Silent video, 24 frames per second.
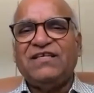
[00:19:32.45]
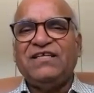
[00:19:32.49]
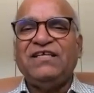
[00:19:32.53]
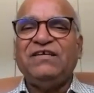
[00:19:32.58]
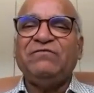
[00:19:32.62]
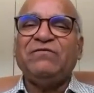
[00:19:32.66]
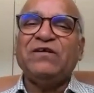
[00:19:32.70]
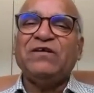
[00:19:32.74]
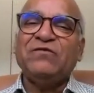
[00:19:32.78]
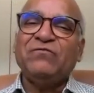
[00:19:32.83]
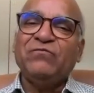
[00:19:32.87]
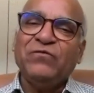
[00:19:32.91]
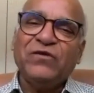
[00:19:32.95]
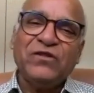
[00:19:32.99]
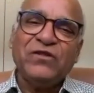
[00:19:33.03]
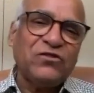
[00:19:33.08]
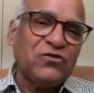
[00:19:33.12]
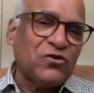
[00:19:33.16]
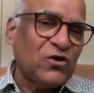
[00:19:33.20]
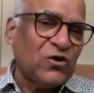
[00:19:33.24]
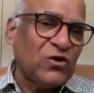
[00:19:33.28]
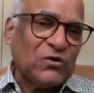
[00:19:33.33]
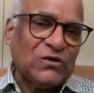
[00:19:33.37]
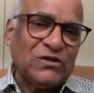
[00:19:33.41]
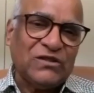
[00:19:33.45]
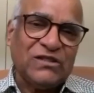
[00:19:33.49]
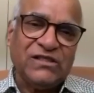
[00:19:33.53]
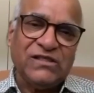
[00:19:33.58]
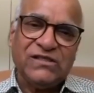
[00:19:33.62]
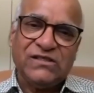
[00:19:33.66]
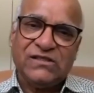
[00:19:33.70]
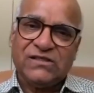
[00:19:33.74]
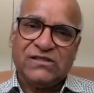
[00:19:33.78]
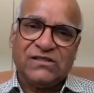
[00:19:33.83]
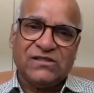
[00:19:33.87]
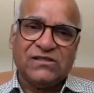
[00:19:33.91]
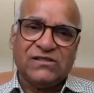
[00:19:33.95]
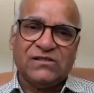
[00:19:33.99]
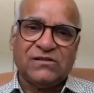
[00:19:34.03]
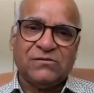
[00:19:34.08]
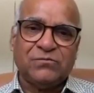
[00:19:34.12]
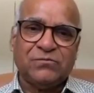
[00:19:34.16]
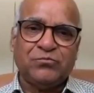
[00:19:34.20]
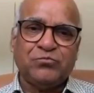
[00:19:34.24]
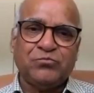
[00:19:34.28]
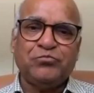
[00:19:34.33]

even without these